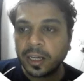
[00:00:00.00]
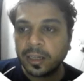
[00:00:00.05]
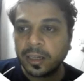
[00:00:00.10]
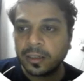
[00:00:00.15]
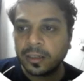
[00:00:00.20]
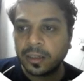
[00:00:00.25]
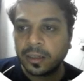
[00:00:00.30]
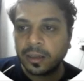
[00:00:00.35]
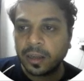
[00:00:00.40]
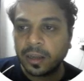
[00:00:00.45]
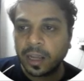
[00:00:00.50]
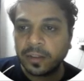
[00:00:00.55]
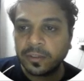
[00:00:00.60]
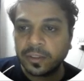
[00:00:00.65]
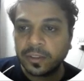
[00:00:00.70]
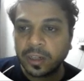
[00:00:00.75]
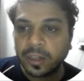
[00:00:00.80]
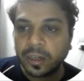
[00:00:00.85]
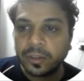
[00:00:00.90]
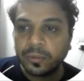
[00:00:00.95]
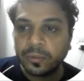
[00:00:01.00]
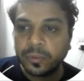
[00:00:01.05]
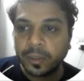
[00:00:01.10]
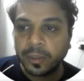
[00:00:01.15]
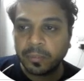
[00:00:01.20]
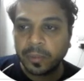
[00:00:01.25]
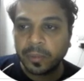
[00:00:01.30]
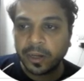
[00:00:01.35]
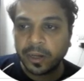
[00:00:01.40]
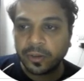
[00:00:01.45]
that I started
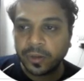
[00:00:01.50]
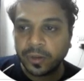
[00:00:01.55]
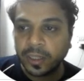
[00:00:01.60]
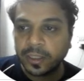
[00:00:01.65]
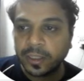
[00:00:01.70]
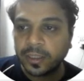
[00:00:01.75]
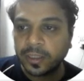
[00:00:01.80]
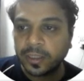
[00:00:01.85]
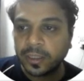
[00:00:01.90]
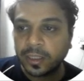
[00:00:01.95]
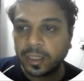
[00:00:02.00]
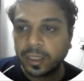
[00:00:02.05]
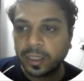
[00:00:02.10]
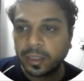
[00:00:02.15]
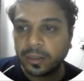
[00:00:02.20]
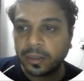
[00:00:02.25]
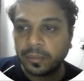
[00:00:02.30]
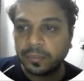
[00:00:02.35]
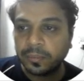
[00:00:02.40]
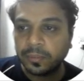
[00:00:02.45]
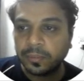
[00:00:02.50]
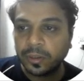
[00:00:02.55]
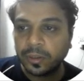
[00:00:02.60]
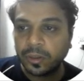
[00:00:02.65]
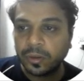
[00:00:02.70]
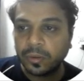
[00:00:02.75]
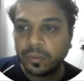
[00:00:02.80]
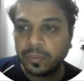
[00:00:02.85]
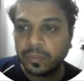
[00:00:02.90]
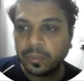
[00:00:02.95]
with metrics,
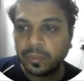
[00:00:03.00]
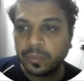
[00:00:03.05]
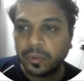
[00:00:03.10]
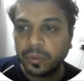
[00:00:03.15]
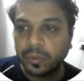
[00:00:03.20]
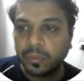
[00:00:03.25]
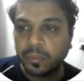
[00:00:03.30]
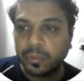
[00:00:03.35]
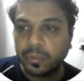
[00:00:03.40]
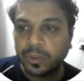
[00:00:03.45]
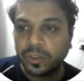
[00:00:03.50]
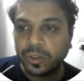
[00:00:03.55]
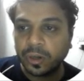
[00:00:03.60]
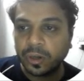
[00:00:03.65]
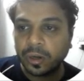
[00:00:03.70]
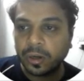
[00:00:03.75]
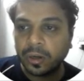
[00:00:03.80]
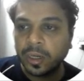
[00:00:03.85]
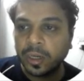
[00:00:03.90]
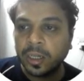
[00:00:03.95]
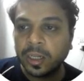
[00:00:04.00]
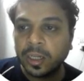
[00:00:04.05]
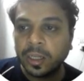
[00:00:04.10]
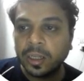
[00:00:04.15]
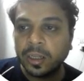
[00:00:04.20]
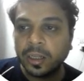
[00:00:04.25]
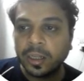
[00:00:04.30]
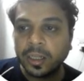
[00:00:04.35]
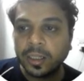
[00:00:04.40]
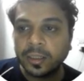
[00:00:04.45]
which are
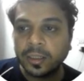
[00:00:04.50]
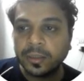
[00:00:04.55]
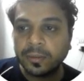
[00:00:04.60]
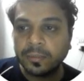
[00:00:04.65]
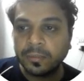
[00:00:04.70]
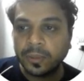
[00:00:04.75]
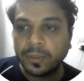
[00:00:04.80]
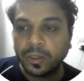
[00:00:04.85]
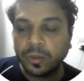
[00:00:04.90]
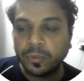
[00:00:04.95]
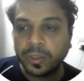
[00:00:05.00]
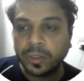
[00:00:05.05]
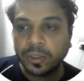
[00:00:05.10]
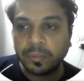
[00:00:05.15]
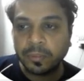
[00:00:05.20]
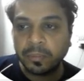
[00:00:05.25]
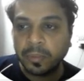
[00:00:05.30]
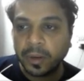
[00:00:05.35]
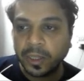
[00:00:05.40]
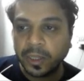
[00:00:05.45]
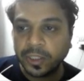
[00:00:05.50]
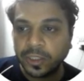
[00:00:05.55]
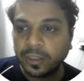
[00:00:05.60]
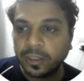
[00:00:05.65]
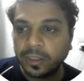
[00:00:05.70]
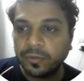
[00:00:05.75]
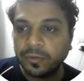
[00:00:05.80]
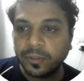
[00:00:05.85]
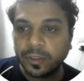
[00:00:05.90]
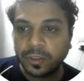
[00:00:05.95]
which are
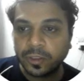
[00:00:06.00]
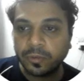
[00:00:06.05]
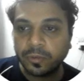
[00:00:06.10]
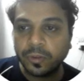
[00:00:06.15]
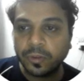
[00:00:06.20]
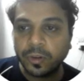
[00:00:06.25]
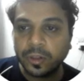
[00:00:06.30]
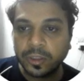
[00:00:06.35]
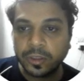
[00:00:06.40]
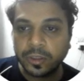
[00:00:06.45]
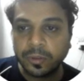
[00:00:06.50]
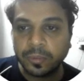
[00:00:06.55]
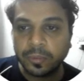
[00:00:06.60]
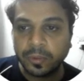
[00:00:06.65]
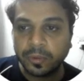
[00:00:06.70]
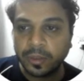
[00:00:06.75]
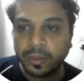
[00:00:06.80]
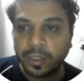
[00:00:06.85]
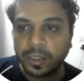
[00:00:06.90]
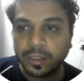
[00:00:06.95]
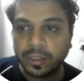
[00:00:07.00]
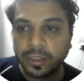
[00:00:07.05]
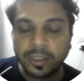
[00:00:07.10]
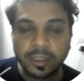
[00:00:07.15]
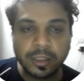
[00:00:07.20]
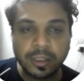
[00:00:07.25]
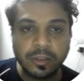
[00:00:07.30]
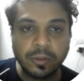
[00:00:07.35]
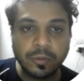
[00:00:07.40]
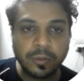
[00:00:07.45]
budget first of all. So
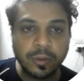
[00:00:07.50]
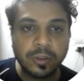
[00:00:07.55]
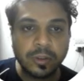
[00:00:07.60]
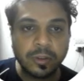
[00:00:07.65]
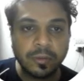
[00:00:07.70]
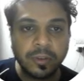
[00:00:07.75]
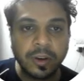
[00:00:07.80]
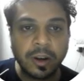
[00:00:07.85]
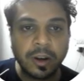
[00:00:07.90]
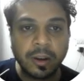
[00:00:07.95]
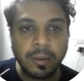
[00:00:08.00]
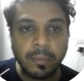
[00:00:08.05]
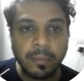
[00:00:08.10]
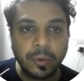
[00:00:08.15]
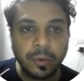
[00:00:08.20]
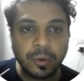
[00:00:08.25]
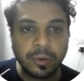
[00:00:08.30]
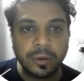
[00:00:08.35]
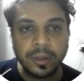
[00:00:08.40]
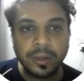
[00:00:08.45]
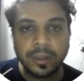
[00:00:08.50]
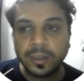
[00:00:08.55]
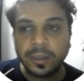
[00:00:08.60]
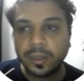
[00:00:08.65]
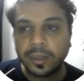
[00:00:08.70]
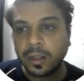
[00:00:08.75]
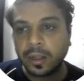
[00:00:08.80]
this is of course a very important